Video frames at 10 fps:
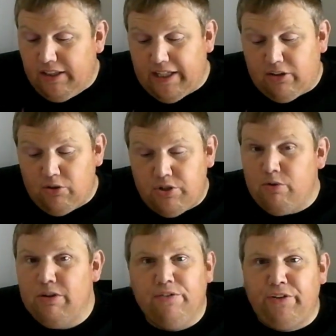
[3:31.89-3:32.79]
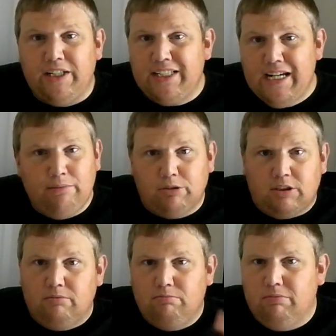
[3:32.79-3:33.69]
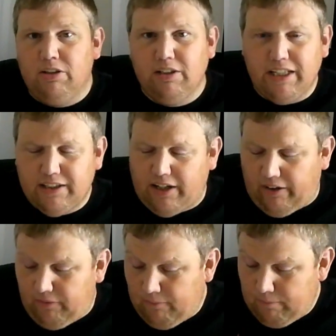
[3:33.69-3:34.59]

Get through two undefeated teams they will get there.